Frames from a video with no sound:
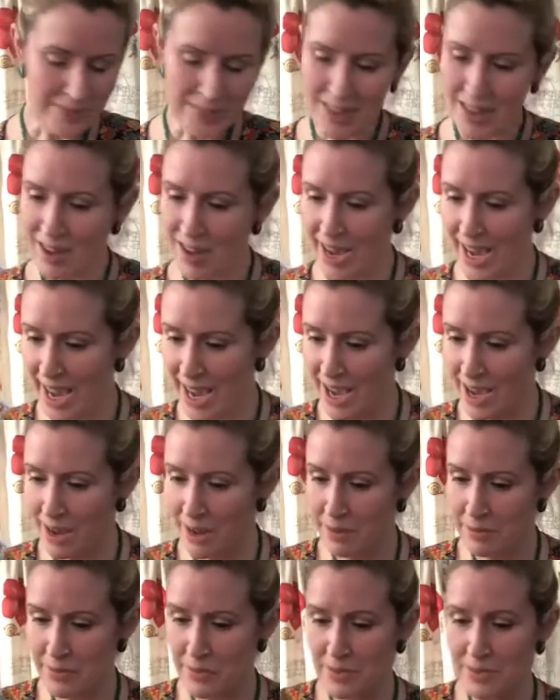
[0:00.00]
I
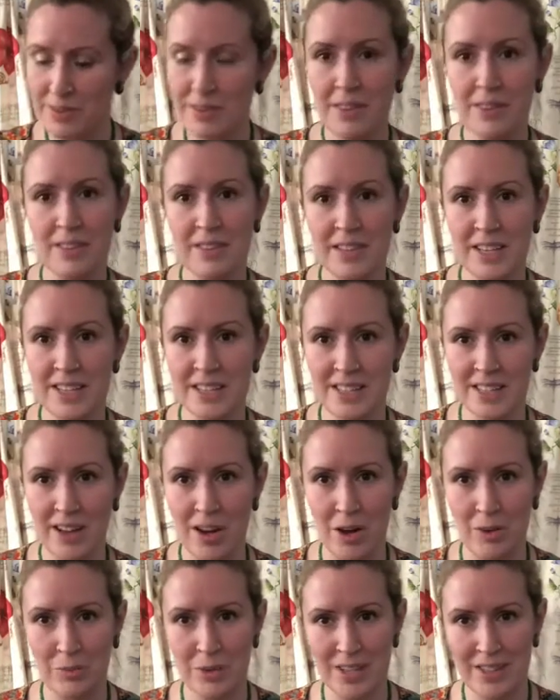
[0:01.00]
have things to
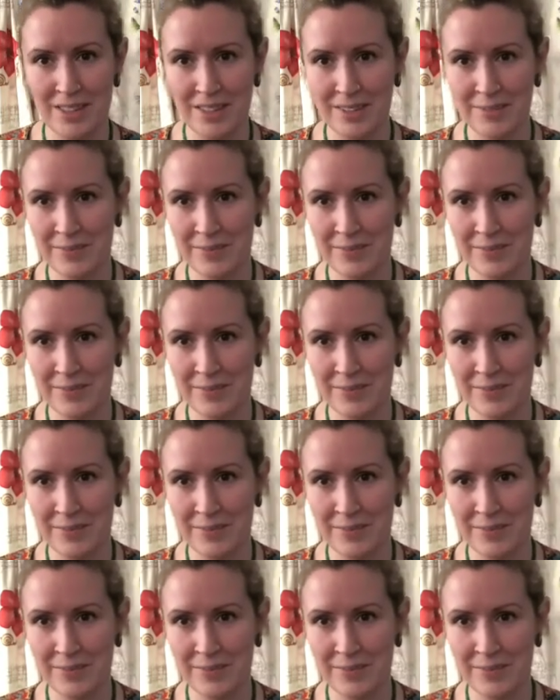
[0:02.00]
cut with,